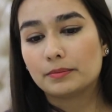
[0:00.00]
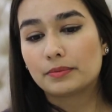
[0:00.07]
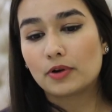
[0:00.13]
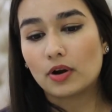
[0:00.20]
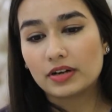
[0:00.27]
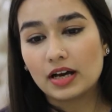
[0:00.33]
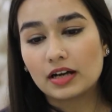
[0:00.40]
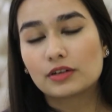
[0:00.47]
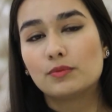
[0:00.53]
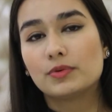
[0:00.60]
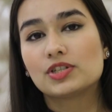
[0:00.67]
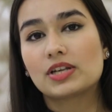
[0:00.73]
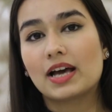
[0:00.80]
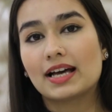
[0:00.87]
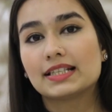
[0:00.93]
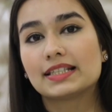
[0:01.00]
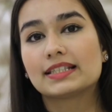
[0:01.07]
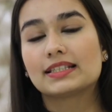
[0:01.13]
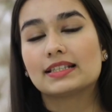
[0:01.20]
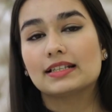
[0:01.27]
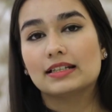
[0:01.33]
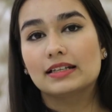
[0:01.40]
product which
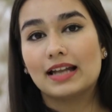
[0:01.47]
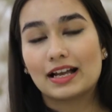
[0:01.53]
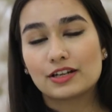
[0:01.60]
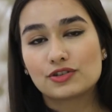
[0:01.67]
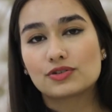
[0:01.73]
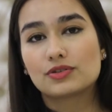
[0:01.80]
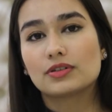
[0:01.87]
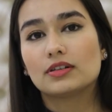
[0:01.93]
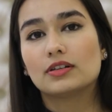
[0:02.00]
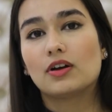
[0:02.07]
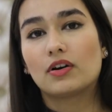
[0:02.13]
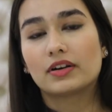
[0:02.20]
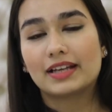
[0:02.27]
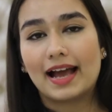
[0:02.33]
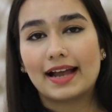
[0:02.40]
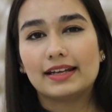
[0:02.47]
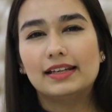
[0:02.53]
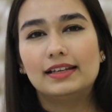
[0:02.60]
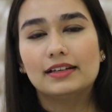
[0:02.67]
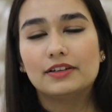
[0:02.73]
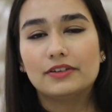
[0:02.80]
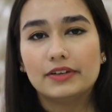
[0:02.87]
has natural
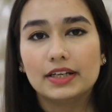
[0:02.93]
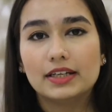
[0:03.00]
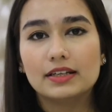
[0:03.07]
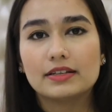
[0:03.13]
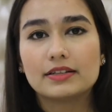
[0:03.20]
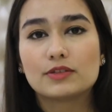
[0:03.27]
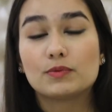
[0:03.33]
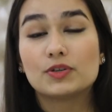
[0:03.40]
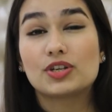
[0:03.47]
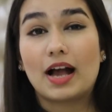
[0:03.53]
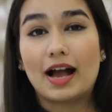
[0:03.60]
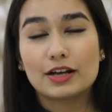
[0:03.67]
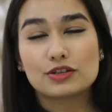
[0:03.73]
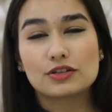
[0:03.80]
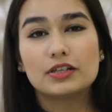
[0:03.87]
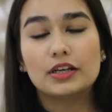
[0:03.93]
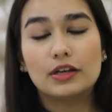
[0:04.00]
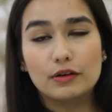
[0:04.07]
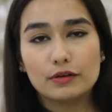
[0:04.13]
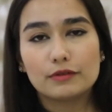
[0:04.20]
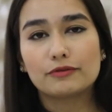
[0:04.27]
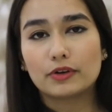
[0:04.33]
organic ingredients which are actually
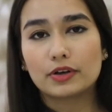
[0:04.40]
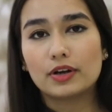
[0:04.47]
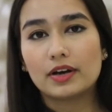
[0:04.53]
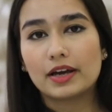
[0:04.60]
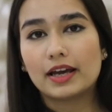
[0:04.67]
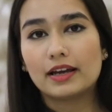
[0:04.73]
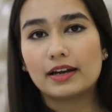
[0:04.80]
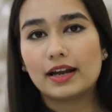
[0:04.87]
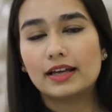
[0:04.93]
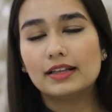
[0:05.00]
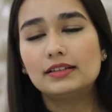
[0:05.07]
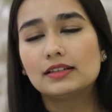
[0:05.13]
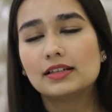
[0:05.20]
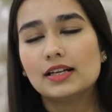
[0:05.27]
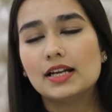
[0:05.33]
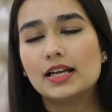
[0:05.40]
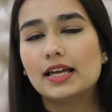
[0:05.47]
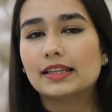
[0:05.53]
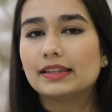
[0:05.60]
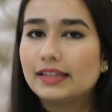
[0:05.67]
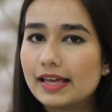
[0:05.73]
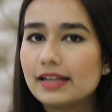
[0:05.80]
good for your hair health,
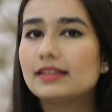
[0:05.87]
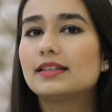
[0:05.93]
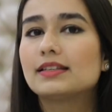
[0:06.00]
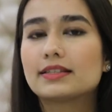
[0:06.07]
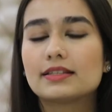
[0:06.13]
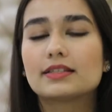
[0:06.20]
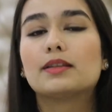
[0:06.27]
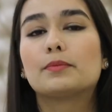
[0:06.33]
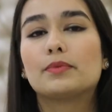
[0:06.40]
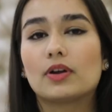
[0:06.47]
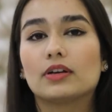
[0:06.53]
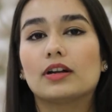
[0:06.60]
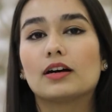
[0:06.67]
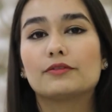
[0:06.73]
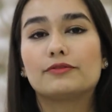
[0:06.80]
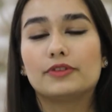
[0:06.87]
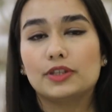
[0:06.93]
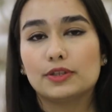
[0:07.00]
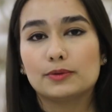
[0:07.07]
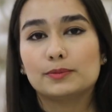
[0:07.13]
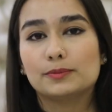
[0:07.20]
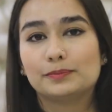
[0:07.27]
then this is the product for
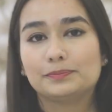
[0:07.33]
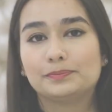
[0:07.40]
you.